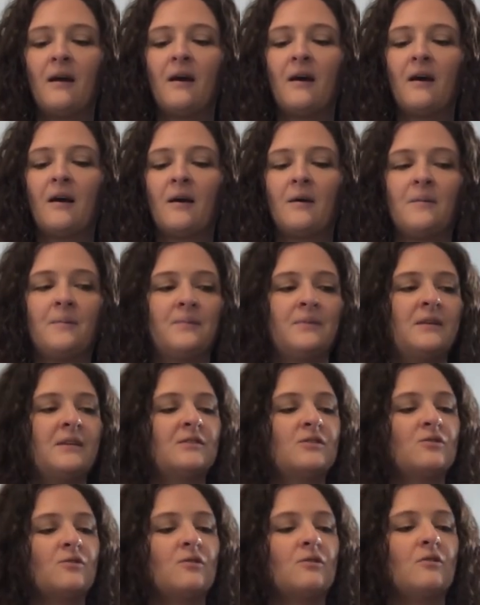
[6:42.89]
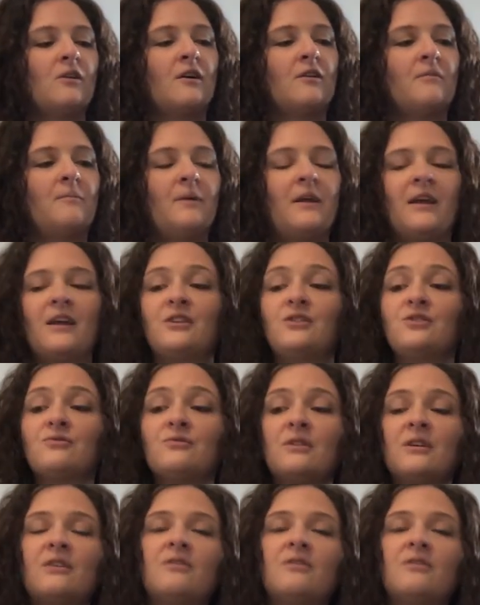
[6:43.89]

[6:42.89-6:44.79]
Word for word: Um, these are a lot of pantry